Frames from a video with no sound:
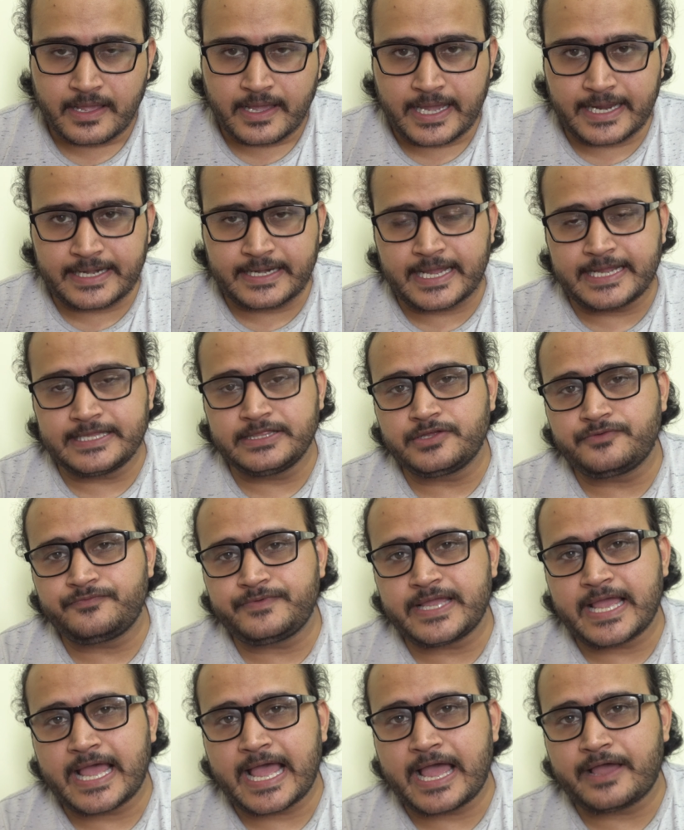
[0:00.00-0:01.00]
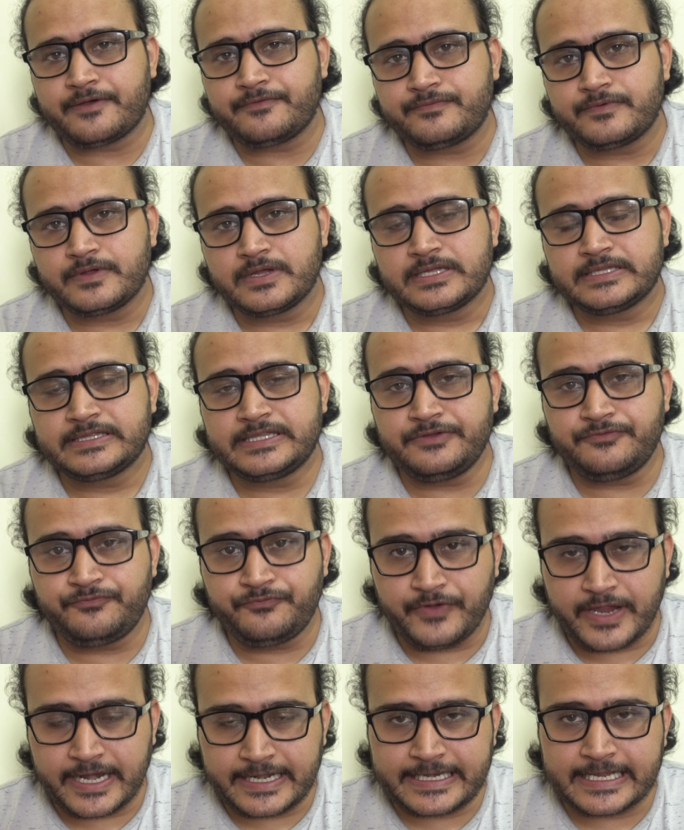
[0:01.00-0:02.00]
And neither we have the
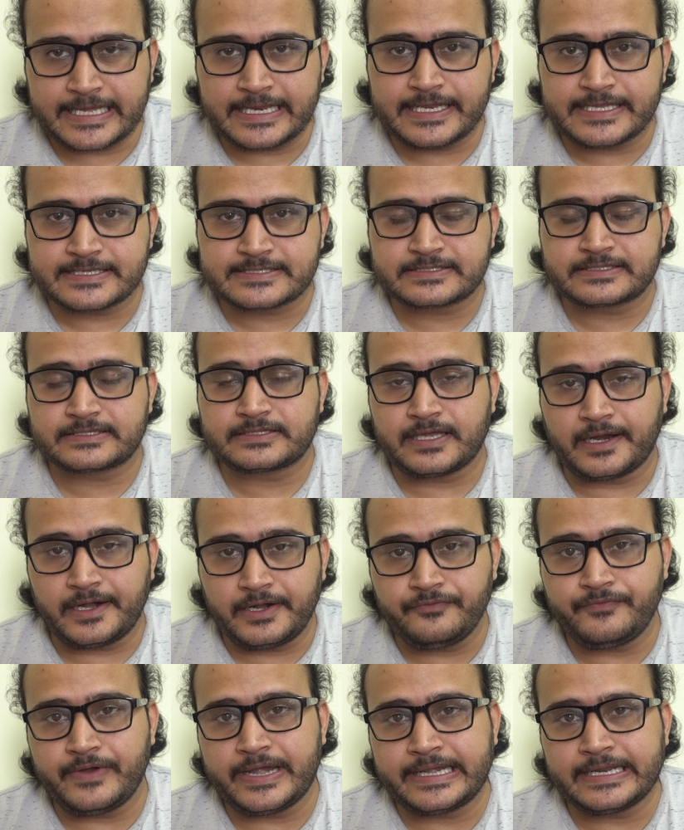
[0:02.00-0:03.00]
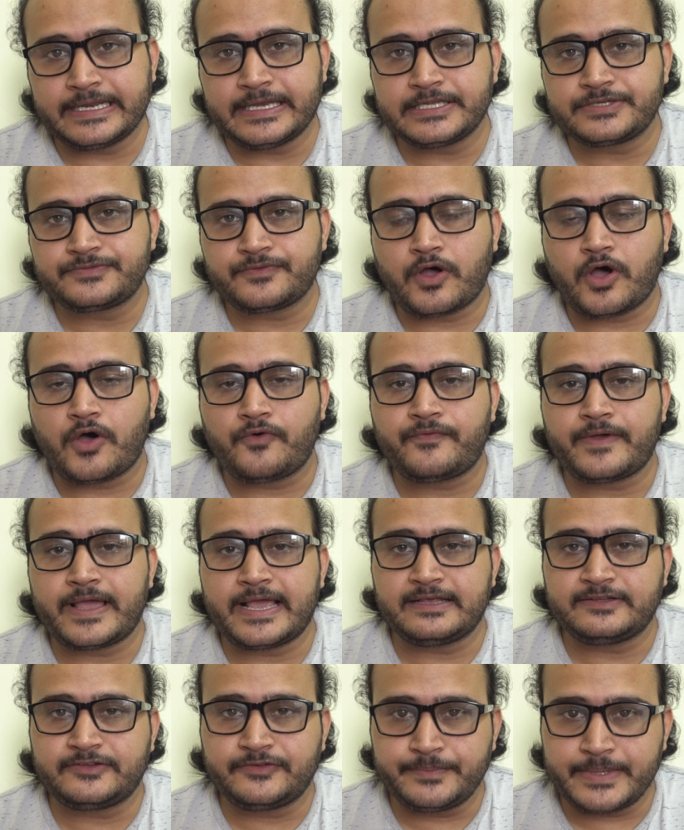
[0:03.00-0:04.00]
waiting list, third waiting list of
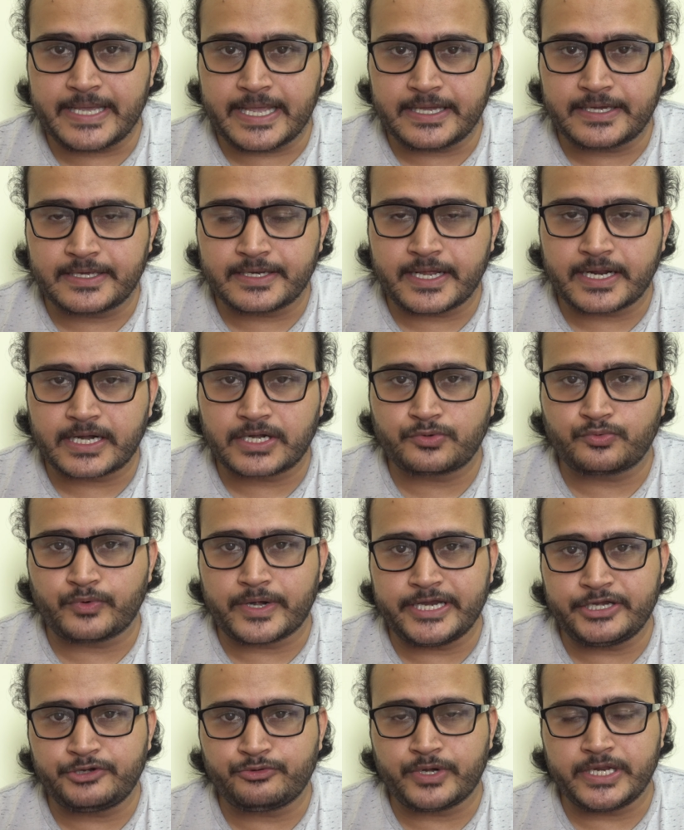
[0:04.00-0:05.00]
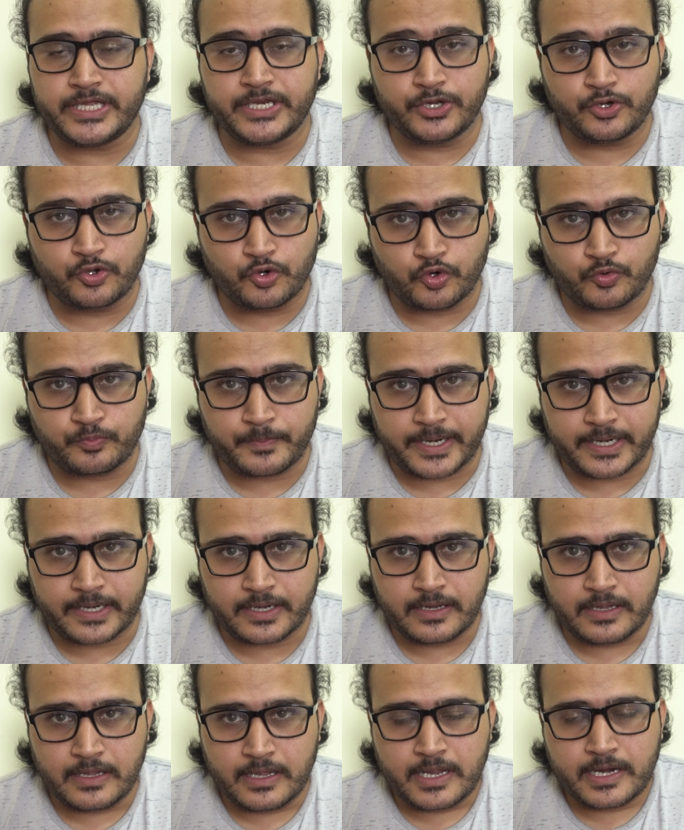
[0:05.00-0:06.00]
SBI Clerk 2020
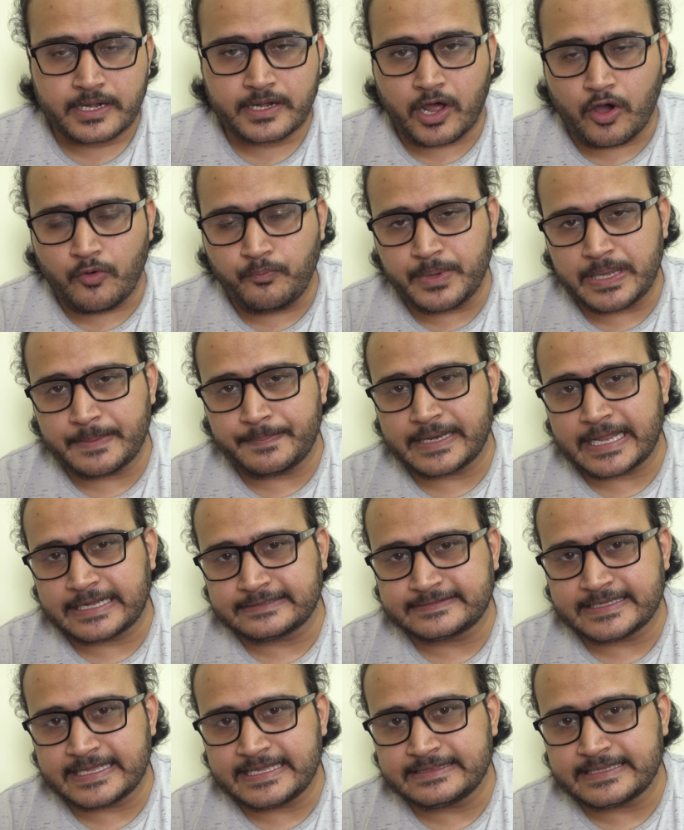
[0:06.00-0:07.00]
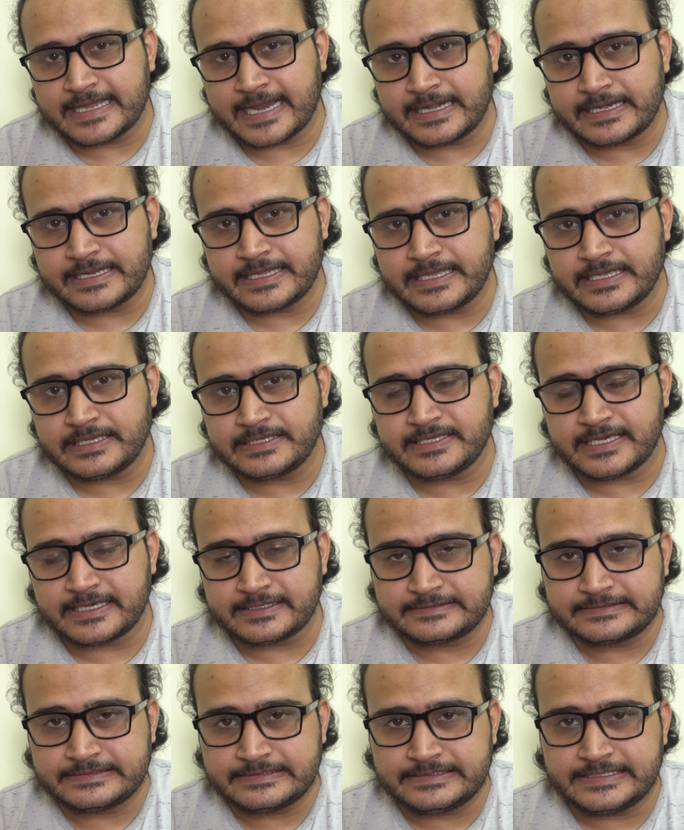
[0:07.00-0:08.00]
recruitment. Now people are saying that
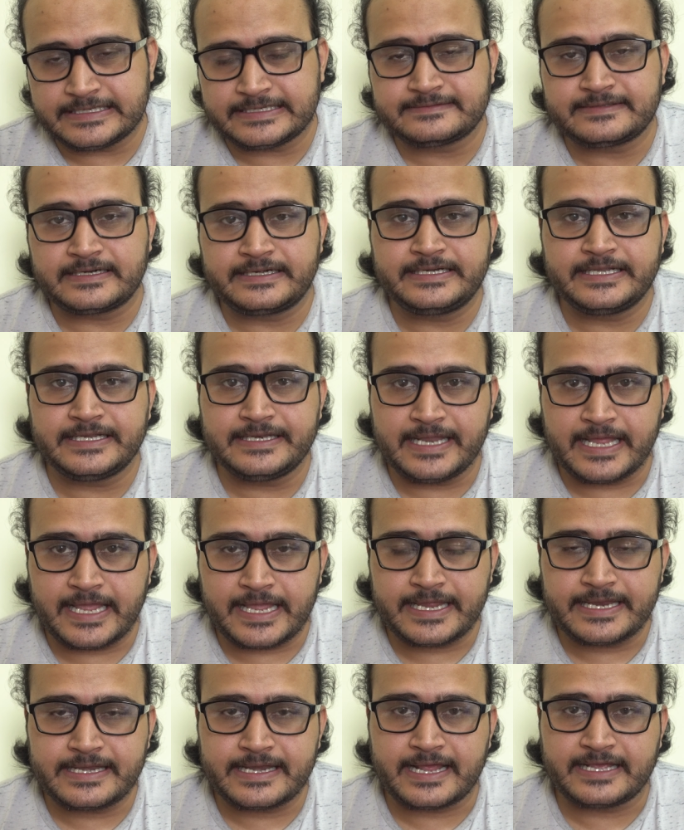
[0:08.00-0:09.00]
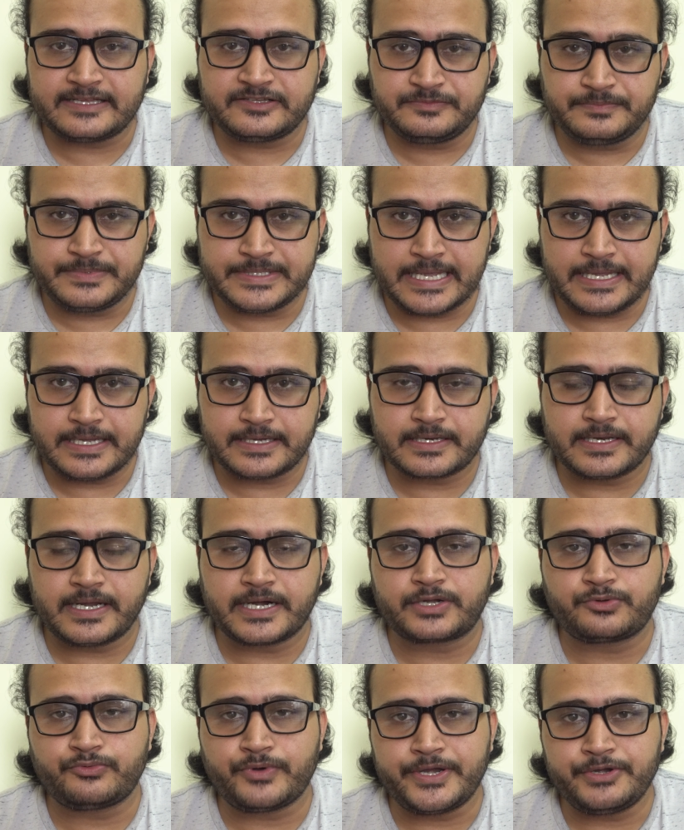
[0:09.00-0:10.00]
yes, there is a delay in SBI
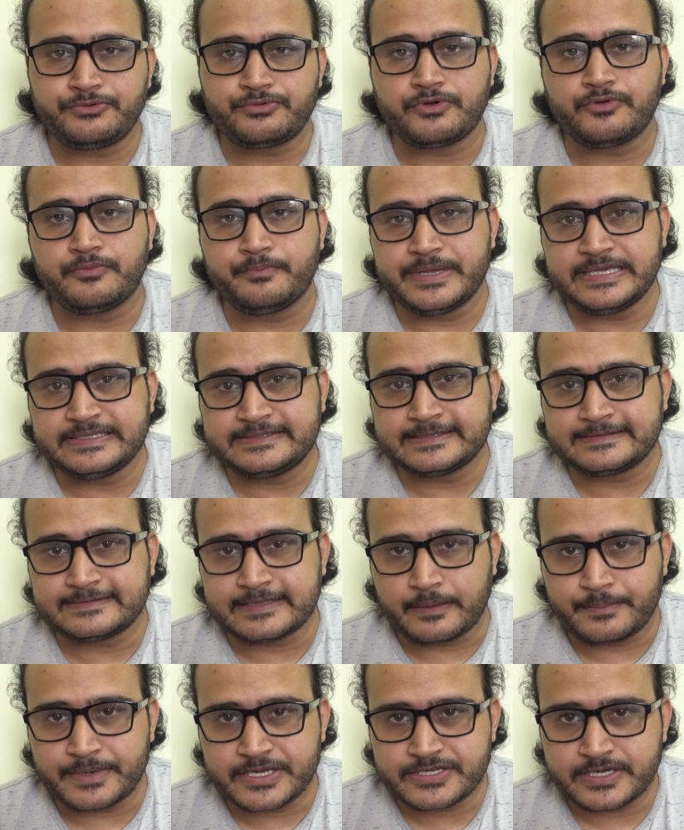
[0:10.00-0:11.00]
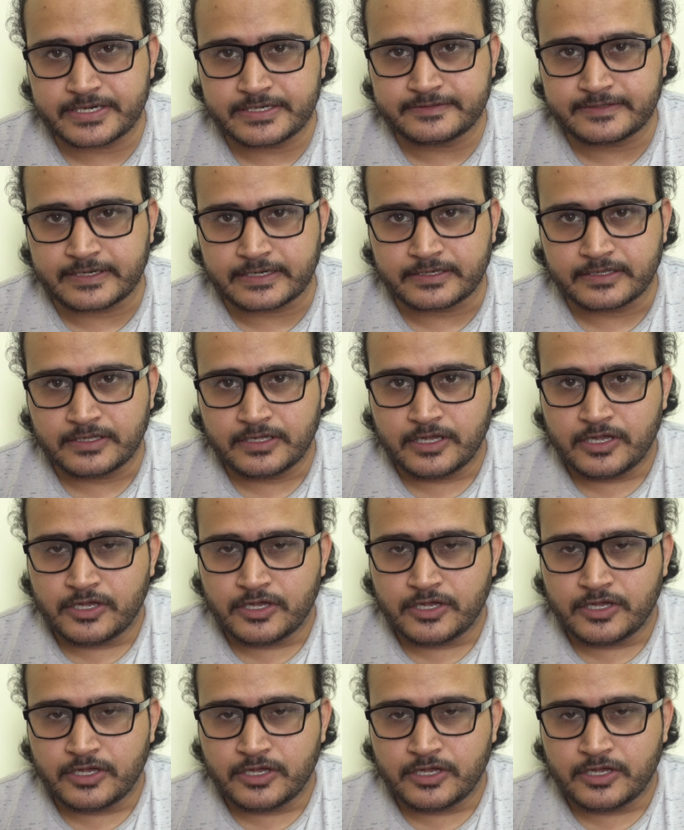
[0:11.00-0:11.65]
Clerk 2021 mains examination result.